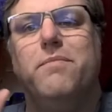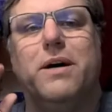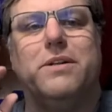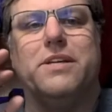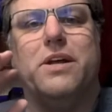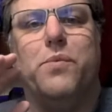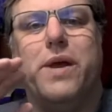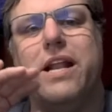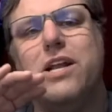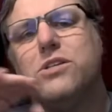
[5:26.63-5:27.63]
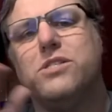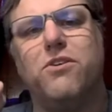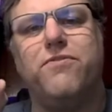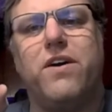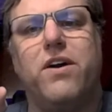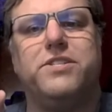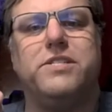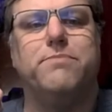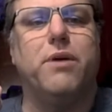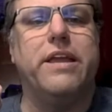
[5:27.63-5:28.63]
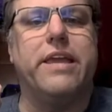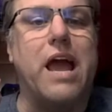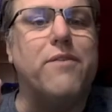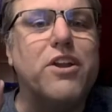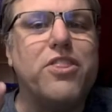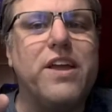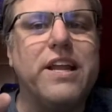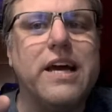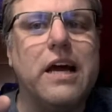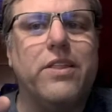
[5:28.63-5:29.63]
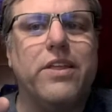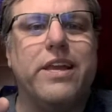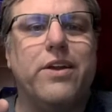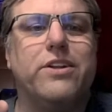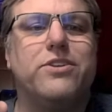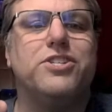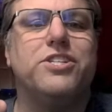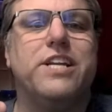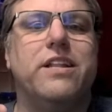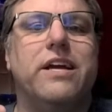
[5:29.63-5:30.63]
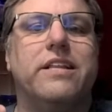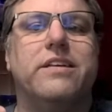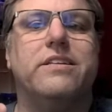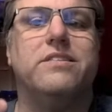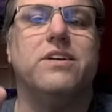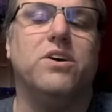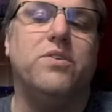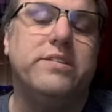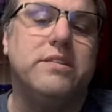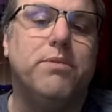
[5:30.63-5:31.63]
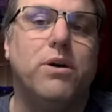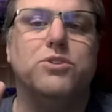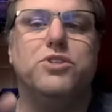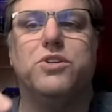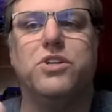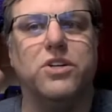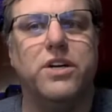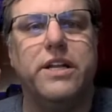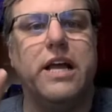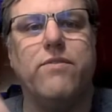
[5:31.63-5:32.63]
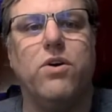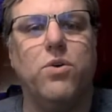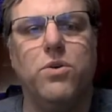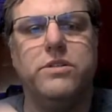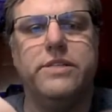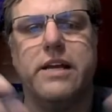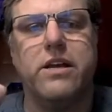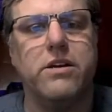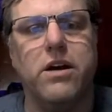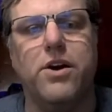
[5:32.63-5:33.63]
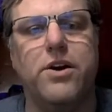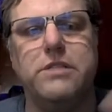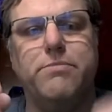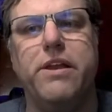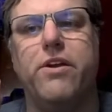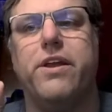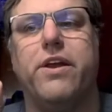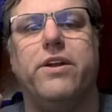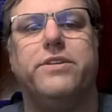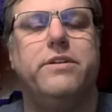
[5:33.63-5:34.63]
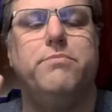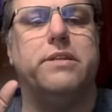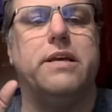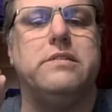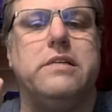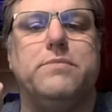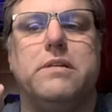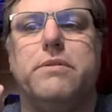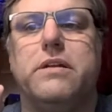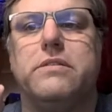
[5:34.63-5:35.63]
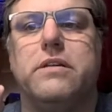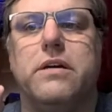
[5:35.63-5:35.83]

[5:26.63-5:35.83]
But, you know, we didn't go so far as to break everything down on the character sheet like this, although I suppose you could have a whole deck of cards be your character, but that seems a bit